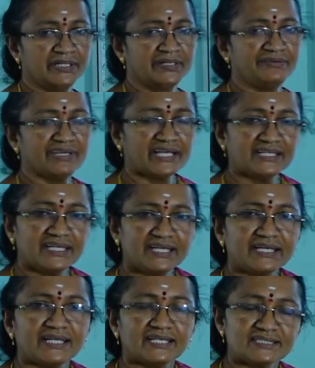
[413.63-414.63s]
We can take
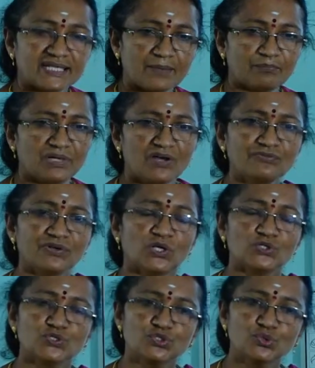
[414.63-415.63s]
an example of
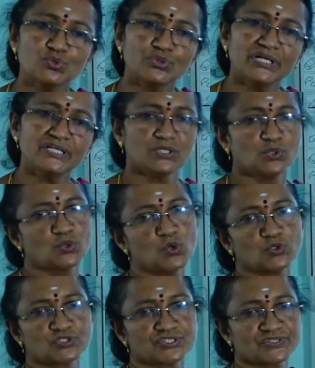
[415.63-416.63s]
student
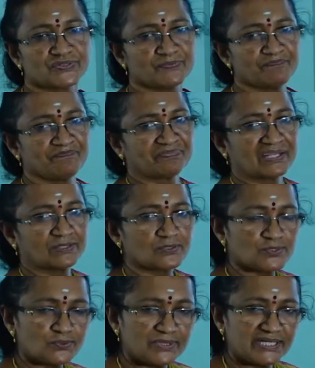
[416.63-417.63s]
course,
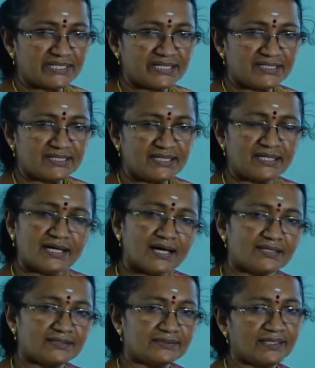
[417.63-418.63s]
student entity
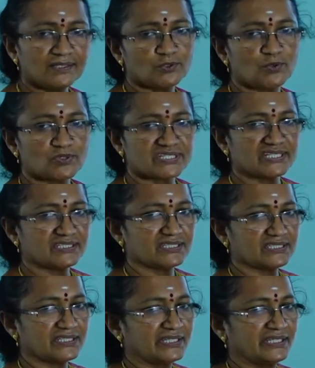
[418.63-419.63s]
and the course
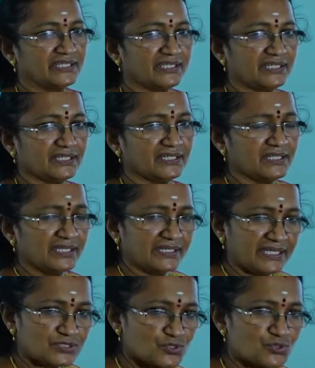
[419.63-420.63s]
entity. Here,
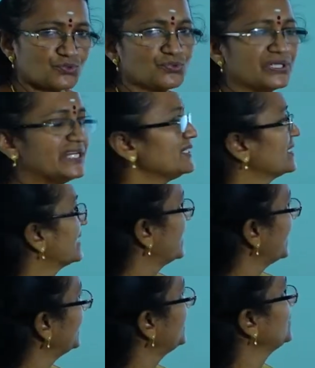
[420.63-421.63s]
a student
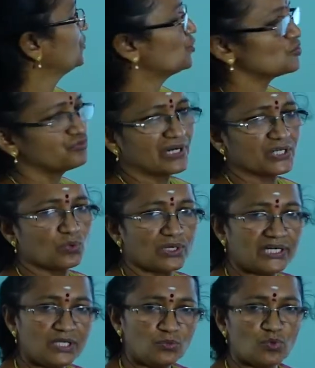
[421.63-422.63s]
can go for
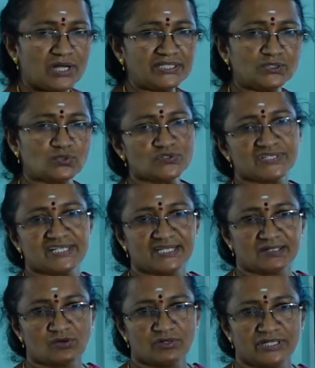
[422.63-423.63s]
only one course in a
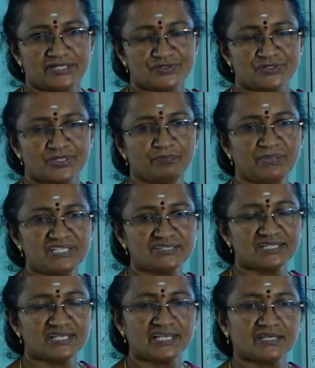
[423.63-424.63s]
college,
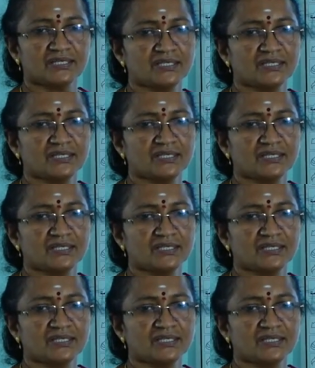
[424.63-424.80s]
BCA.